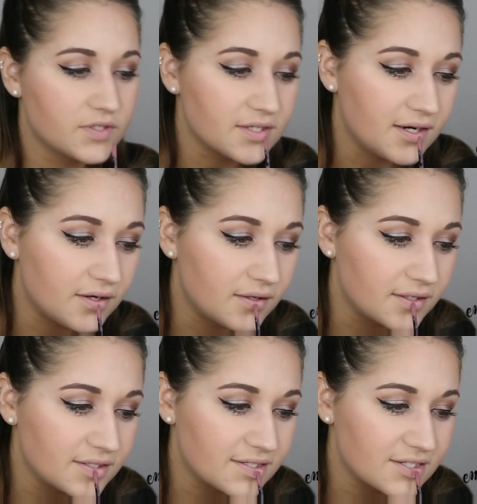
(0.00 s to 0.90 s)
so
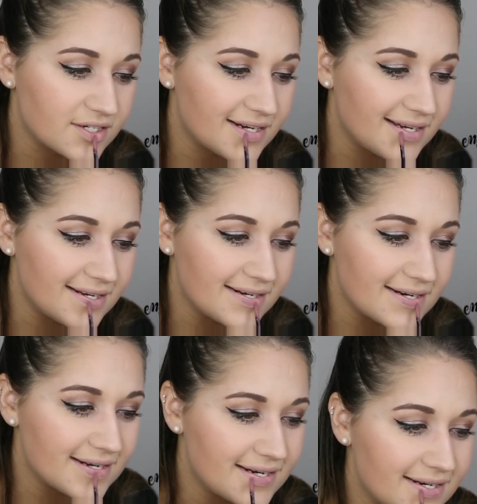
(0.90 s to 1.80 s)
let's just try it.
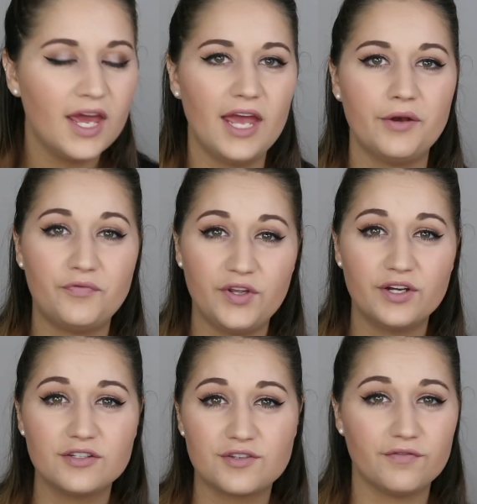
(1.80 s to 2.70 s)
It
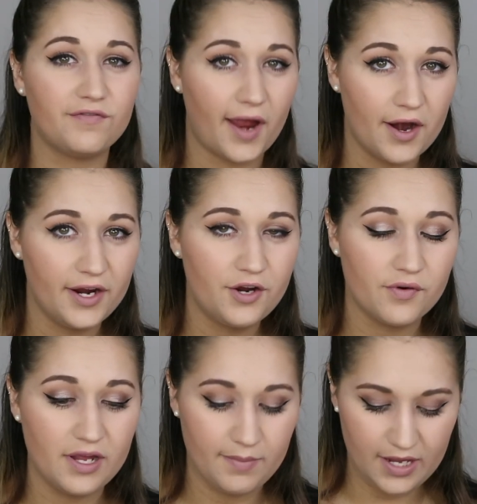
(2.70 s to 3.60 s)
feels very
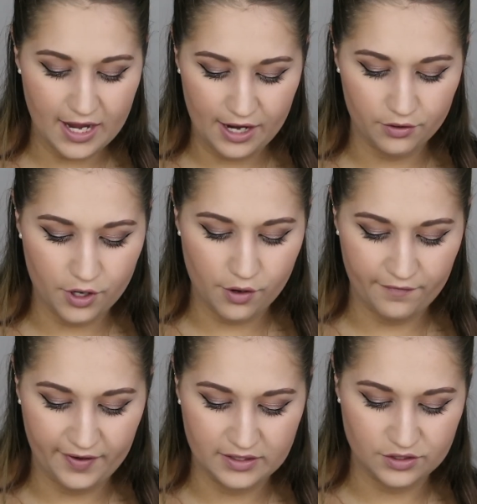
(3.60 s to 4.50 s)
creamy. I don't know
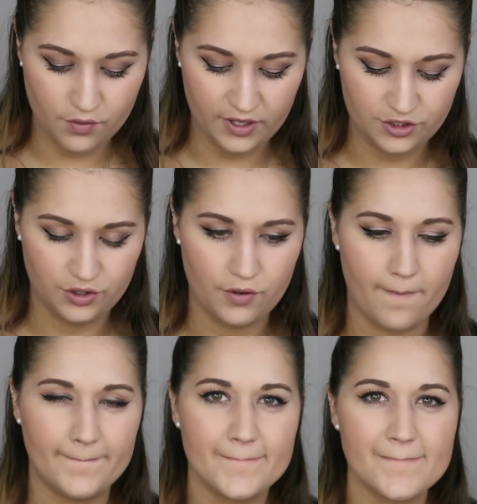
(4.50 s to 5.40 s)
if it's going
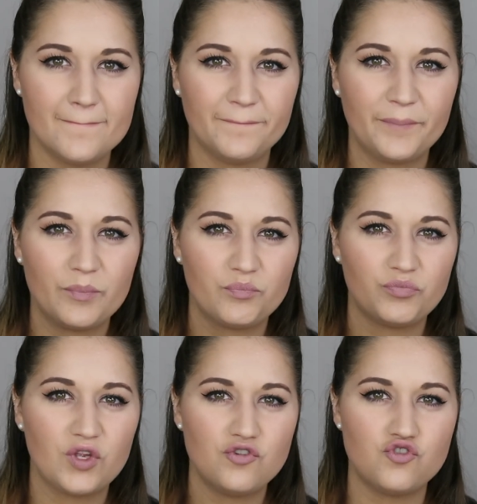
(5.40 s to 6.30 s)
to
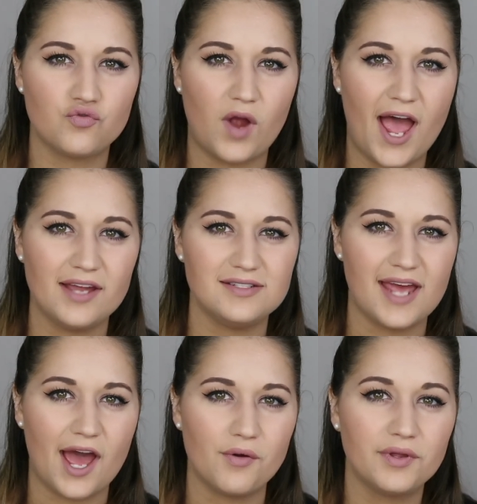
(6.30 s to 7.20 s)
dry
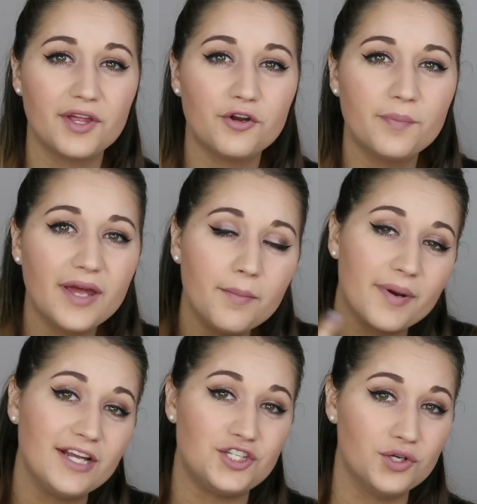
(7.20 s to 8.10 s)
down a little bit,
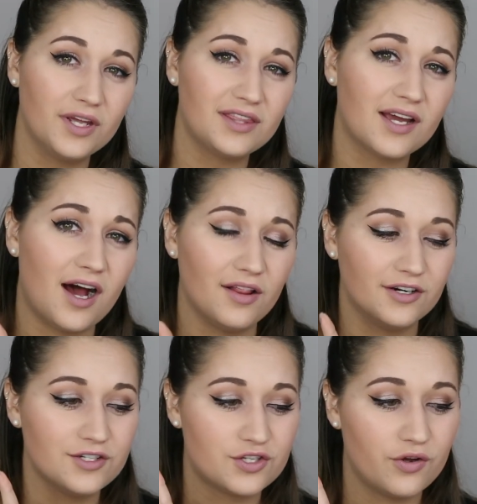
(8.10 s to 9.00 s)
but I do like the
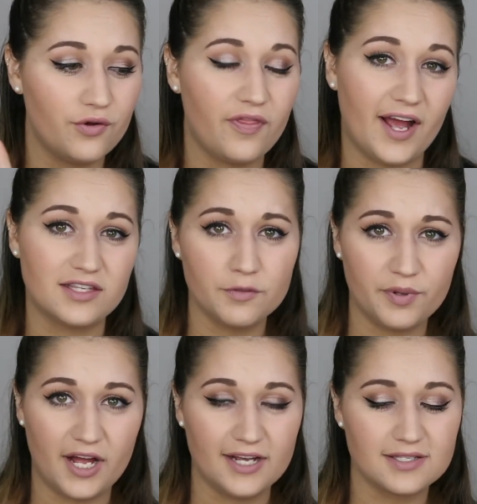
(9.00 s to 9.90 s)
color, so that's a
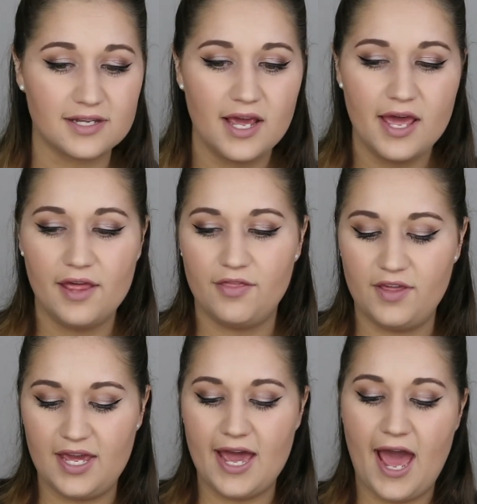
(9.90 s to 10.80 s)
plus.
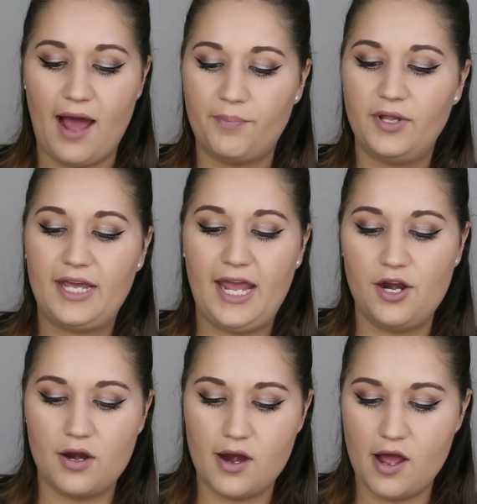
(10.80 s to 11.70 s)
The
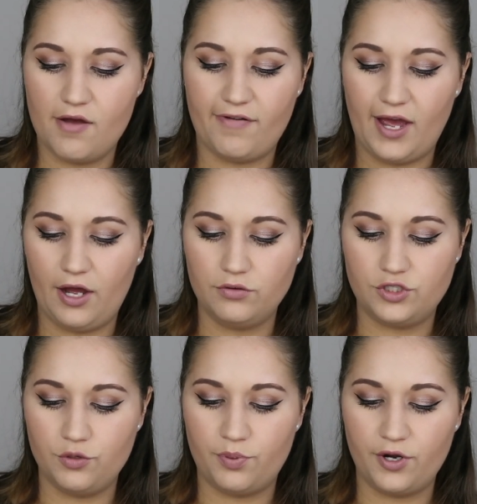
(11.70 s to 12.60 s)
applicator of how
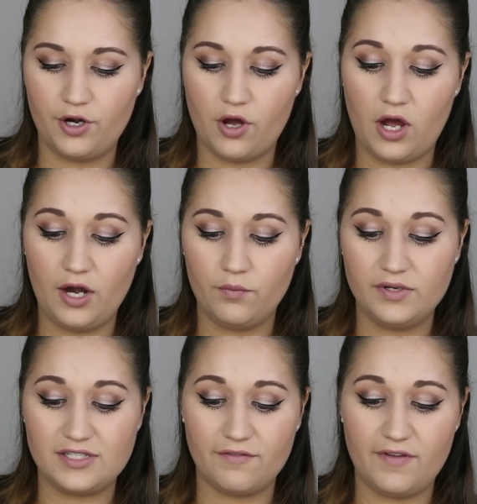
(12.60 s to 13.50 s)
to put it on
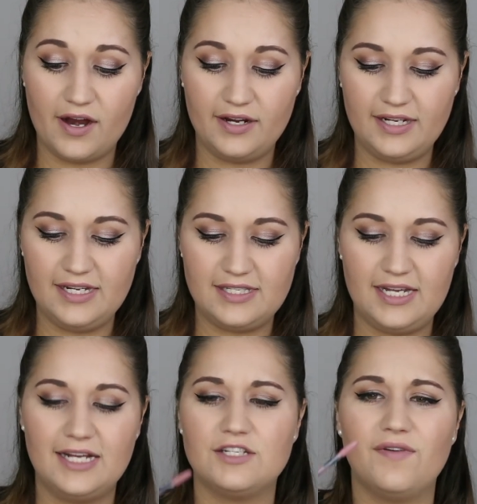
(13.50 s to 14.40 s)
was very
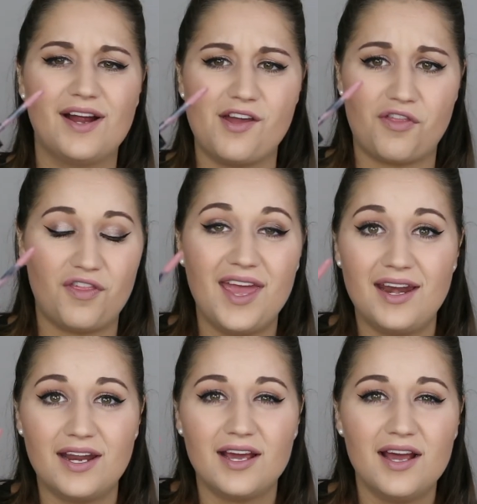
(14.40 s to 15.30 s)
easy. It's very
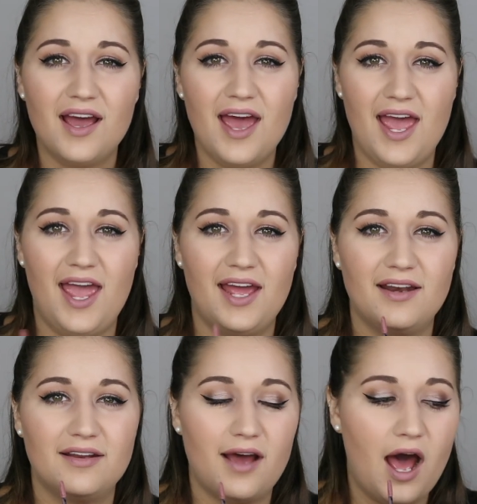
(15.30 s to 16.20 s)
thin,
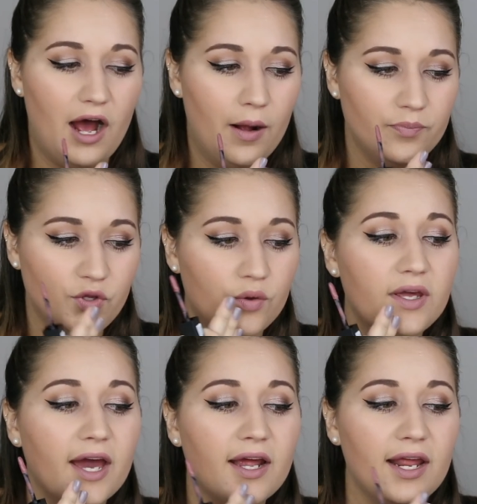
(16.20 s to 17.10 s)
and you can
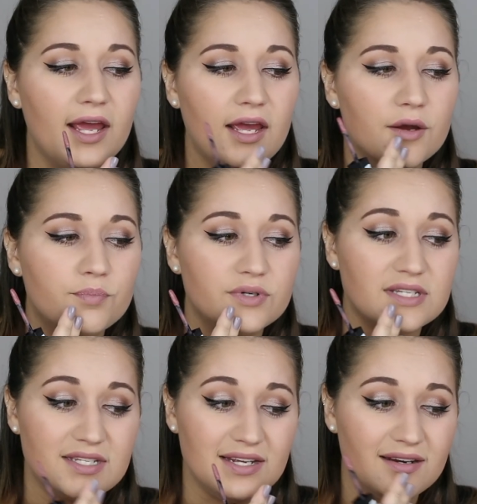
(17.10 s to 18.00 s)
get a
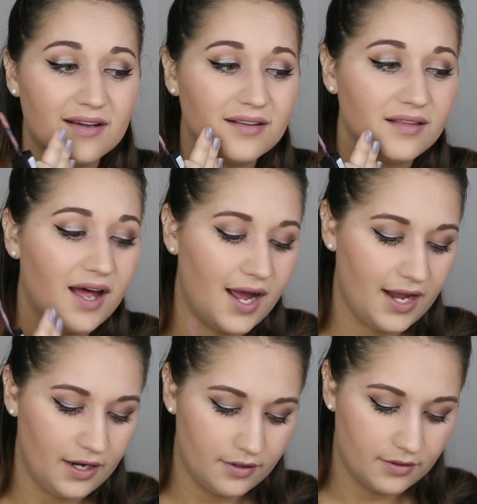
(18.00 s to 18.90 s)
pristine
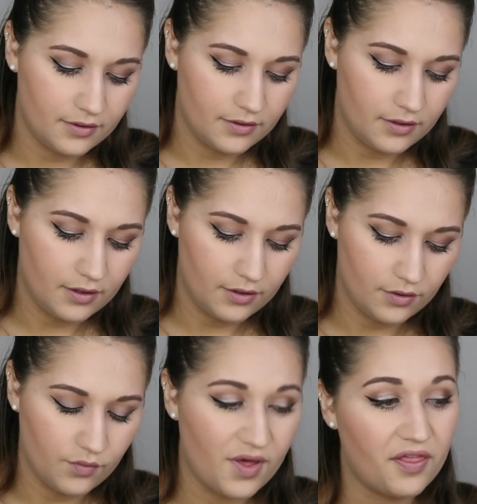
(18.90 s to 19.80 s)
line
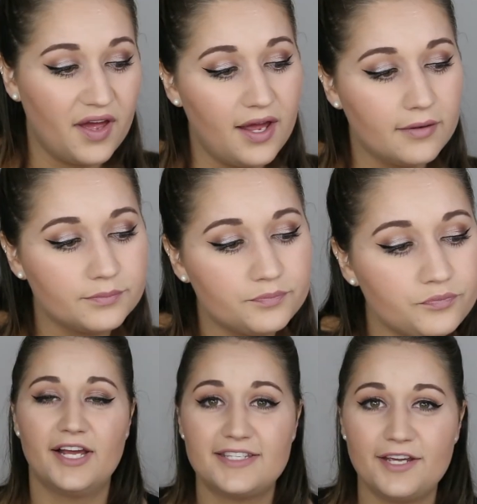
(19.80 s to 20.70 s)
with it.
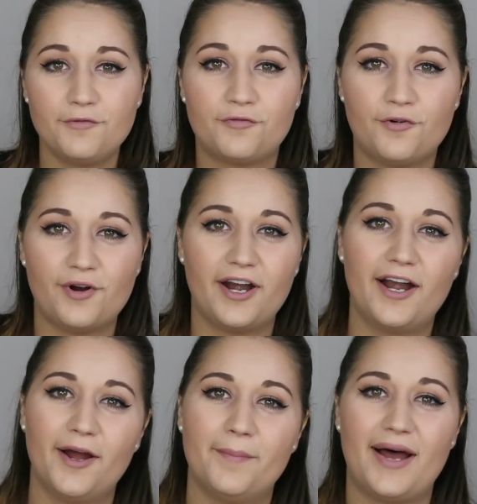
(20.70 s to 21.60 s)
So that's it
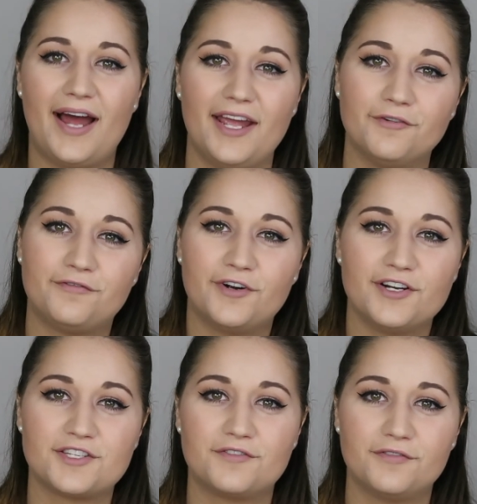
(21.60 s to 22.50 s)
for my
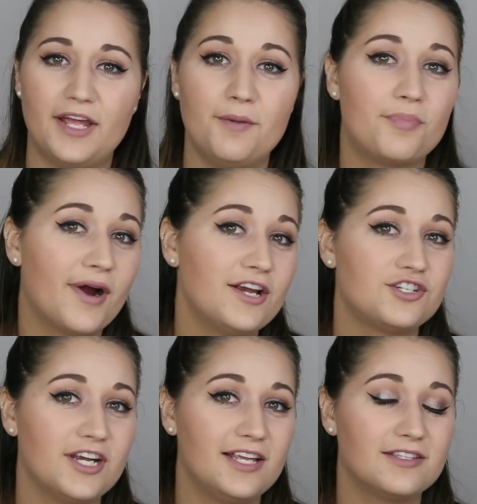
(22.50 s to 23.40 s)
first
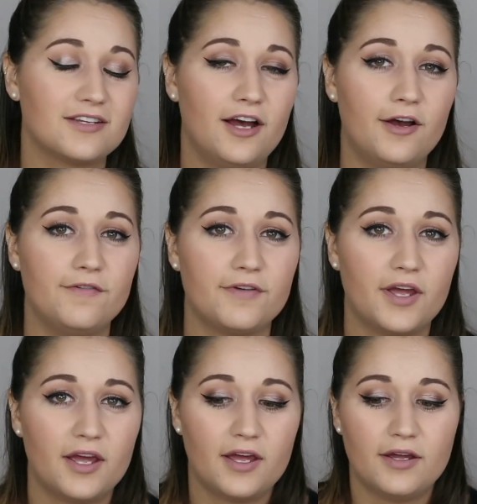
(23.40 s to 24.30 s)
impressions of
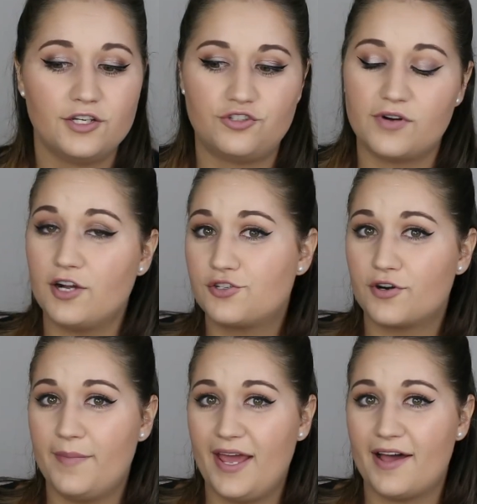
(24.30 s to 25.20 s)

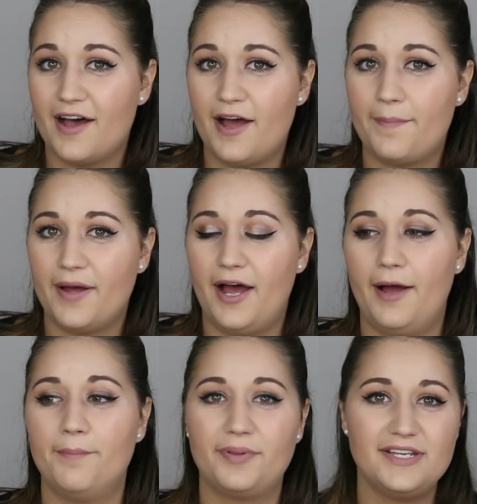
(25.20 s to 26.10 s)
drugstore makeup.
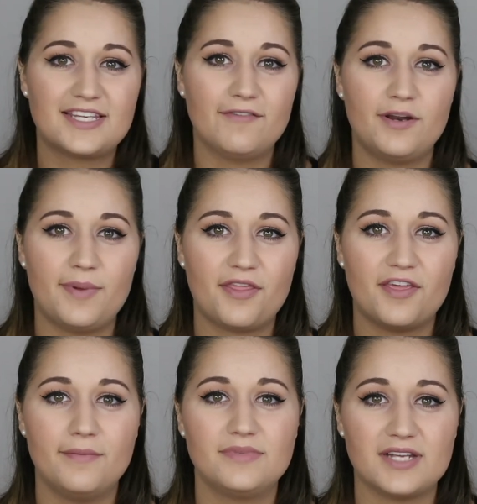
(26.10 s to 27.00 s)
Please give it a big
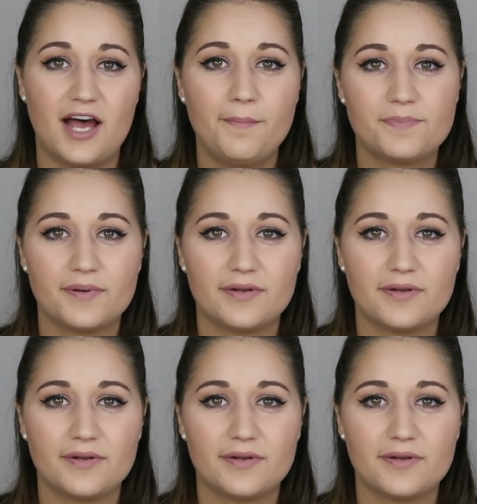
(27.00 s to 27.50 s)
thumbs up